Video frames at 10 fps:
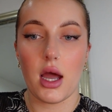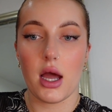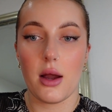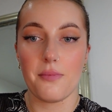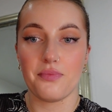
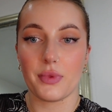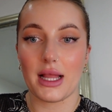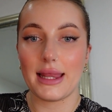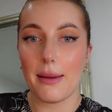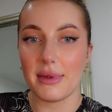Um,
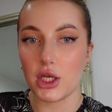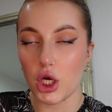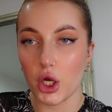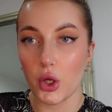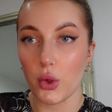let me
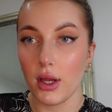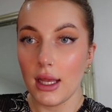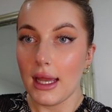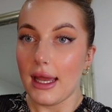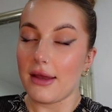know
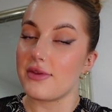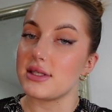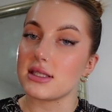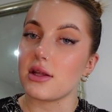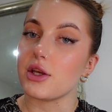if
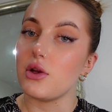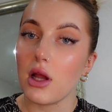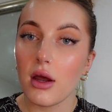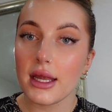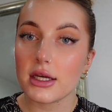this is something you
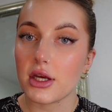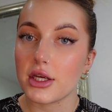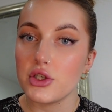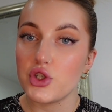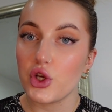like and I
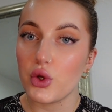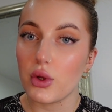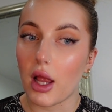can do